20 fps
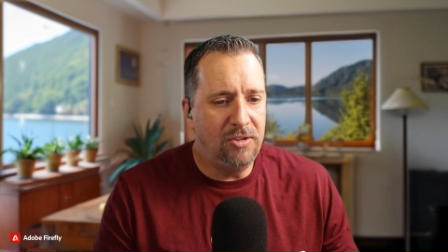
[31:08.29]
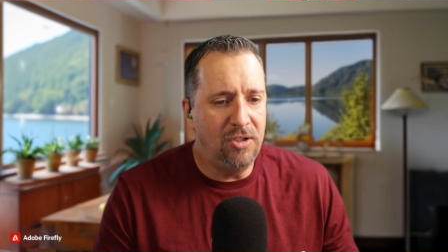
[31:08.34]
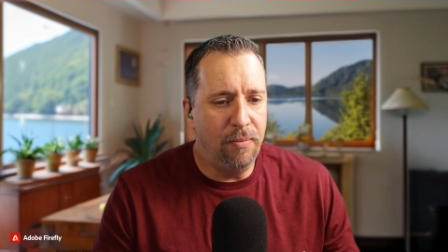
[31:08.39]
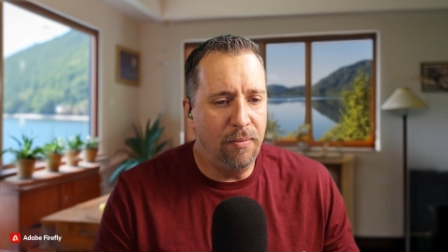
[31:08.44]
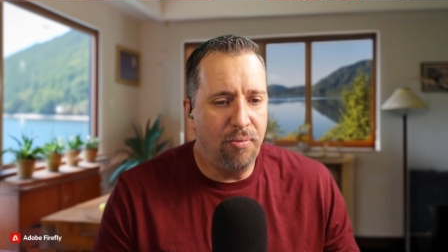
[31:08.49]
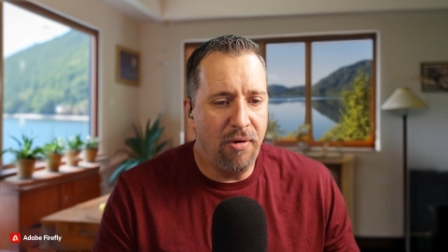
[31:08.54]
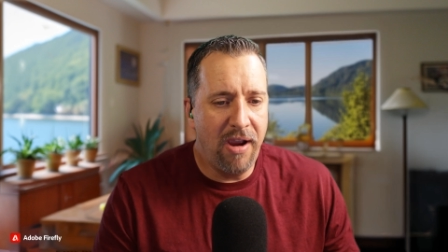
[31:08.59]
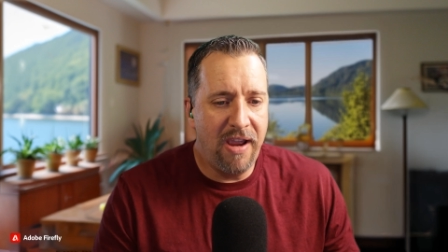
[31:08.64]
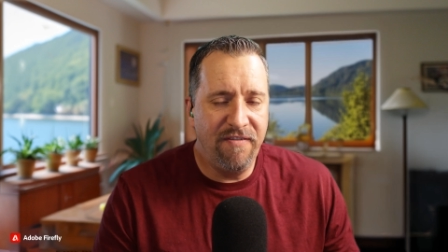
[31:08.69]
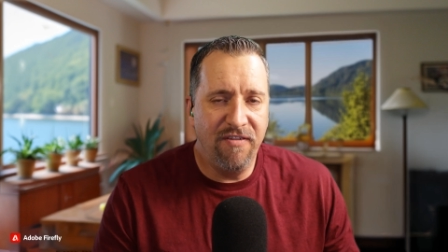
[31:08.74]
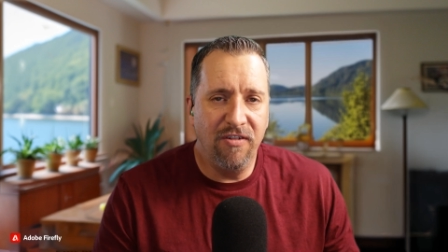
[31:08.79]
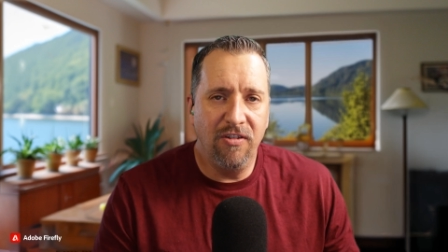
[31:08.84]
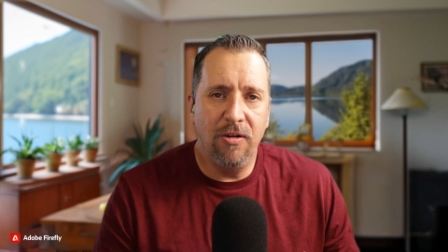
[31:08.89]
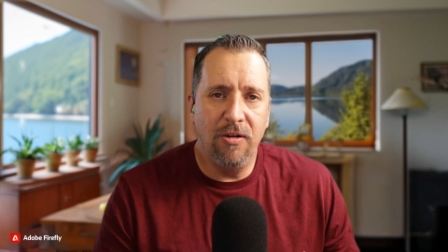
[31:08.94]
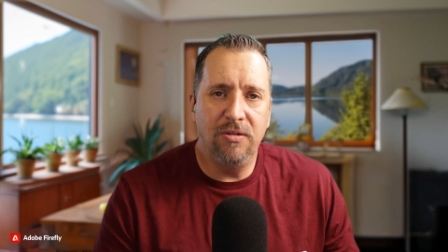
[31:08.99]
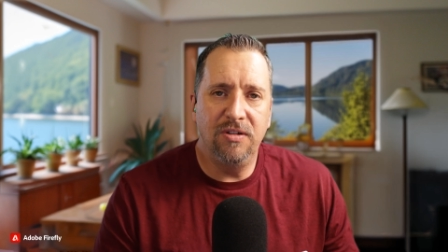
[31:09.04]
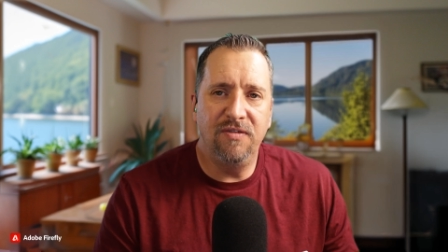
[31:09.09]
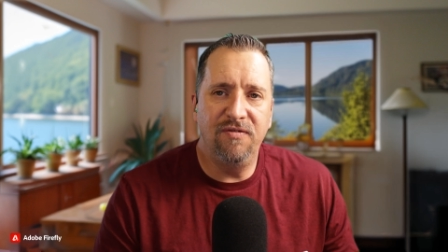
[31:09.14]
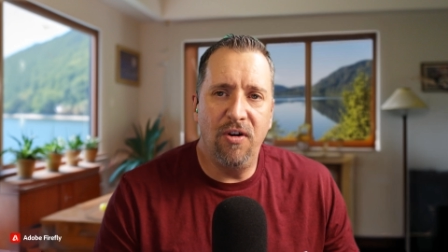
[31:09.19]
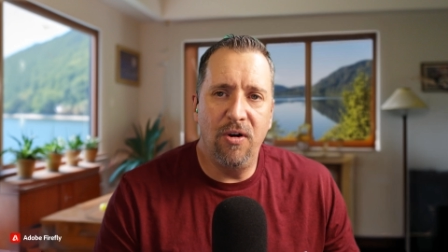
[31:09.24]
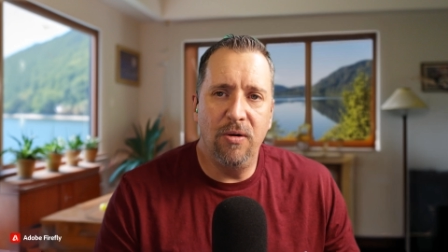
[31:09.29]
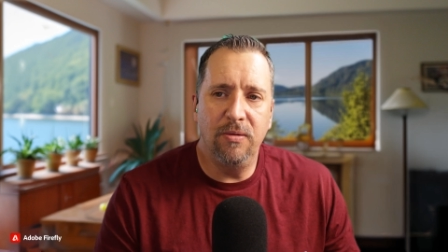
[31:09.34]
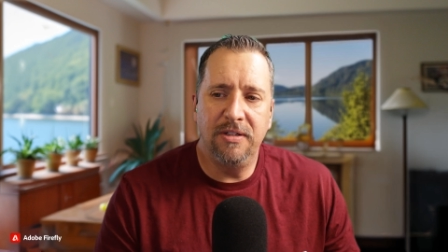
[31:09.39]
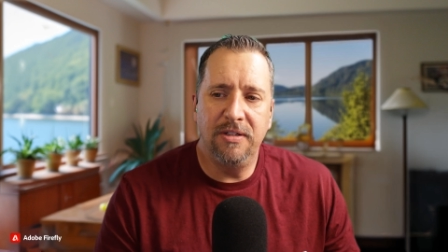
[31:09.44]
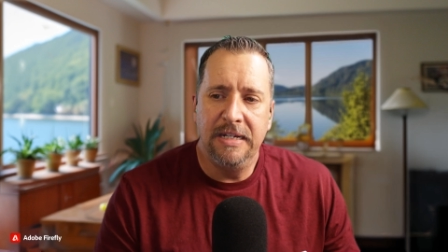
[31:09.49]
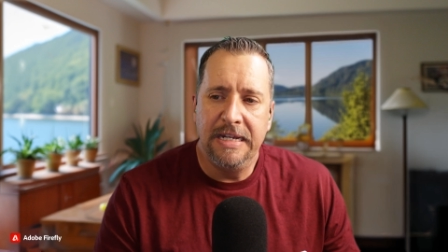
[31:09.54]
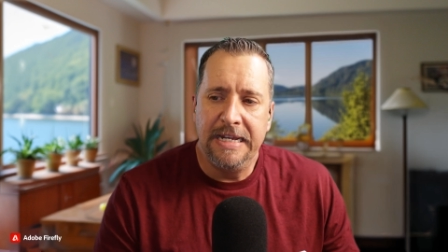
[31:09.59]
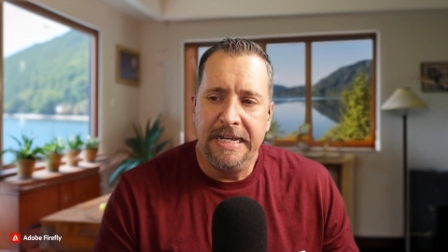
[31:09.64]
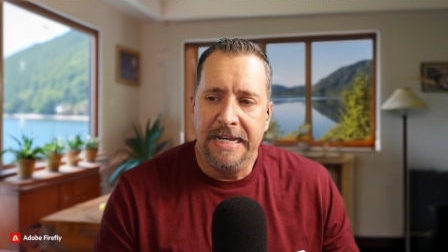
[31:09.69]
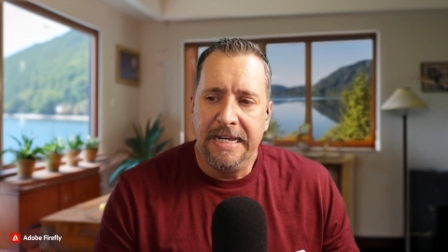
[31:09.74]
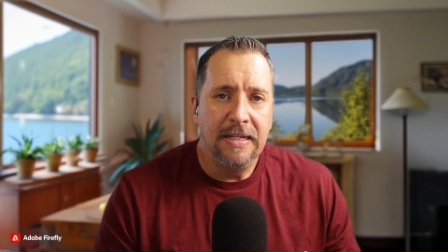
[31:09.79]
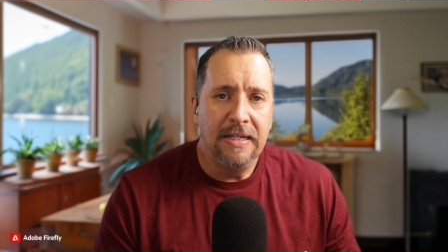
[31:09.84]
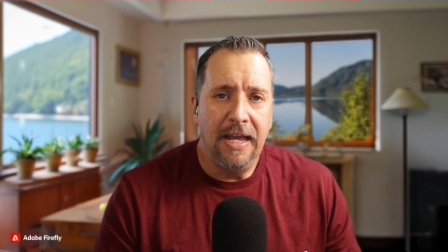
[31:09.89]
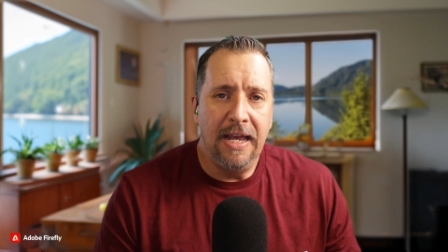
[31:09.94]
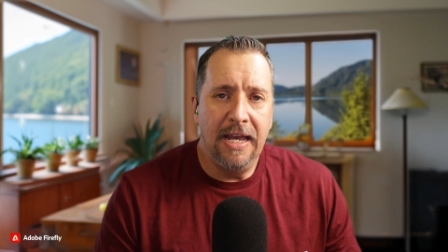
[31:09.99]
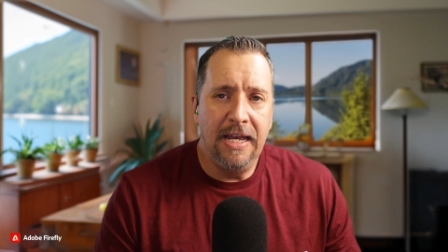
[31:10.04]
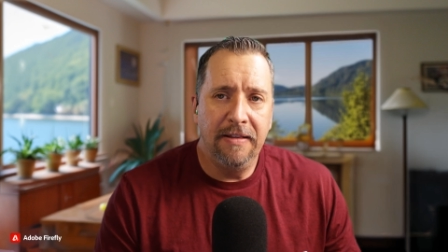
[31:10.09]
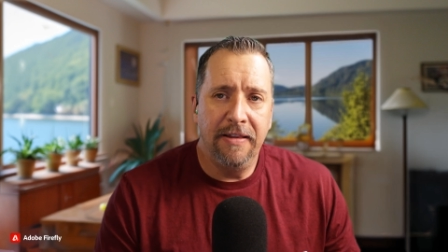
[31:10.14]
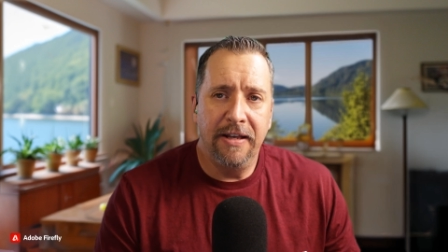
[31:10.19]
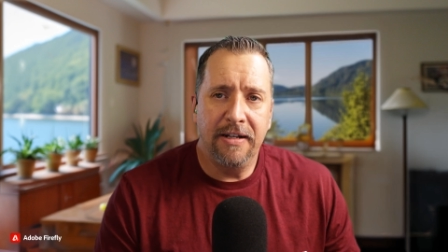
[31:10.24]
So pray for those folks,
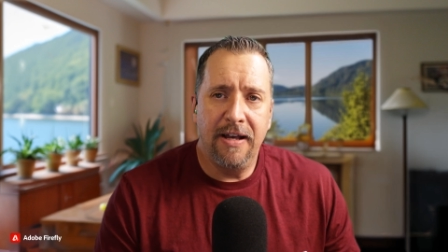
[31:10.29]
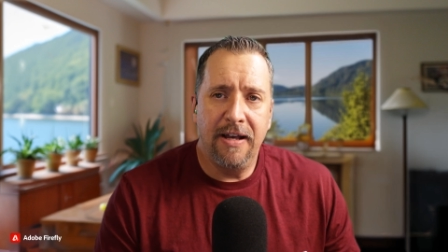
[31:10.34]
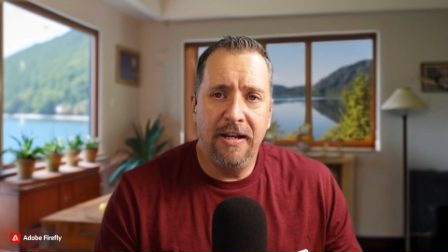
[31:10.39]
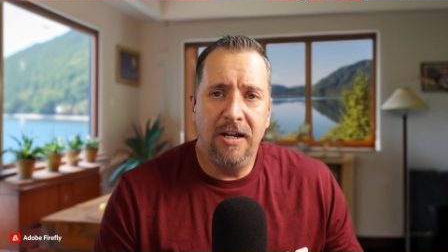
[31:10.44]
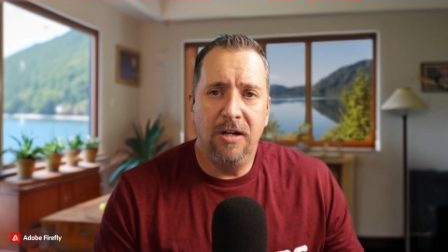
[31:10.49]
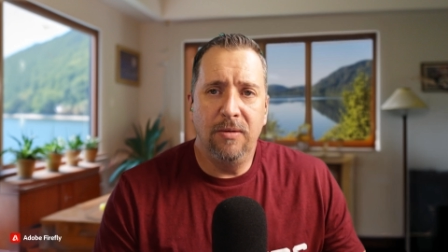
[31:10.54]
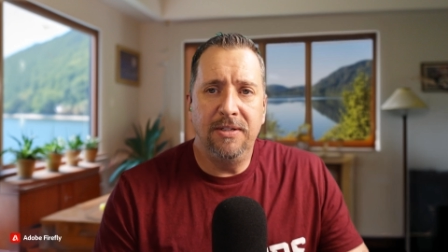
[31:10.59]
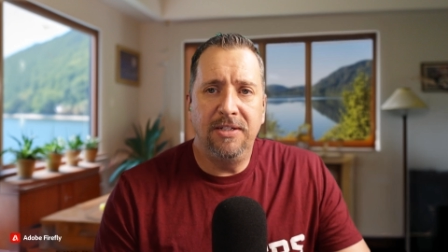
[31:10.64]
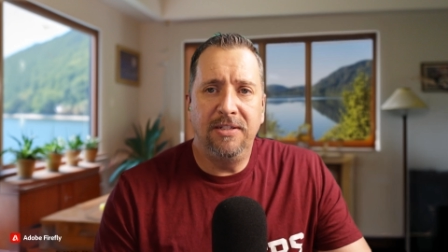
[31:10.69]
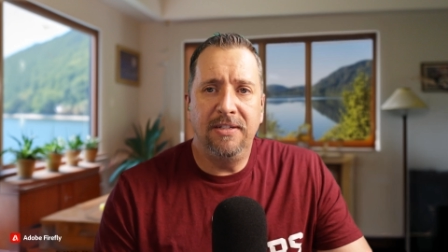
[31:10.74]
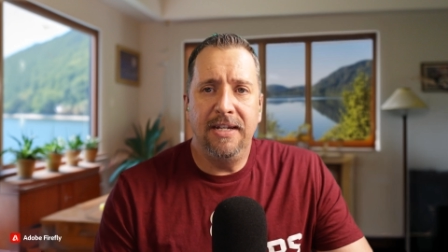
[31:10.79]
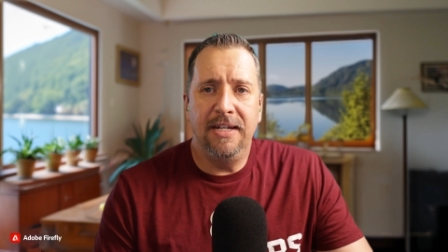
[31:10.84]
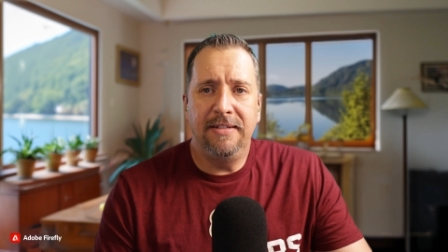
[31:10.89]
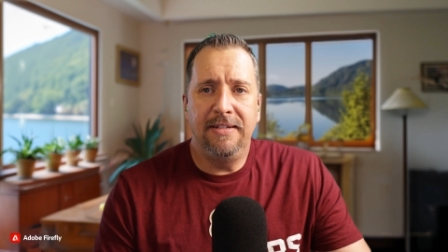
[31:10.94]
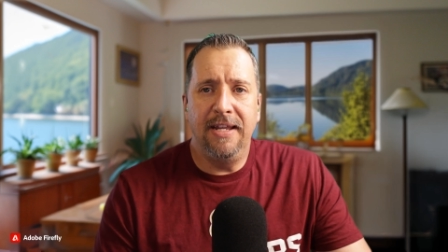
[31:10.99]
and like I always say,